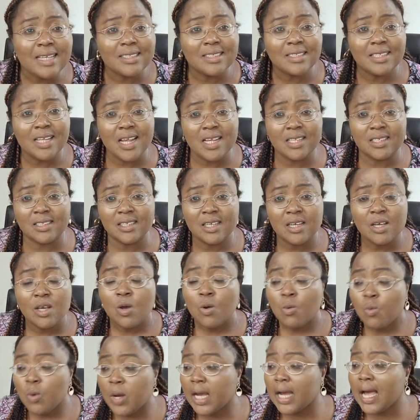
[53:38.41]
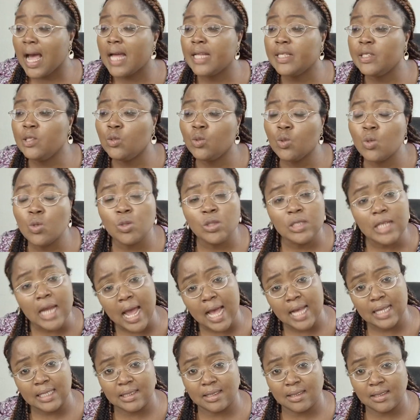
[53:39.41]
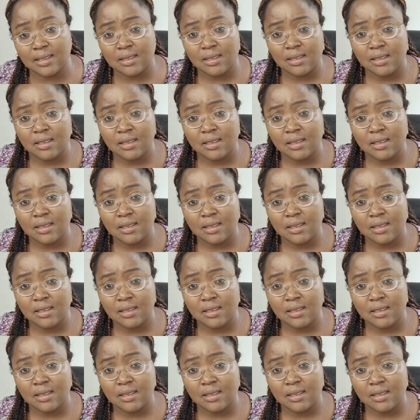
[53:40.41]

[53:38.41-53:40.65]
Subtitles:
state. We can do that.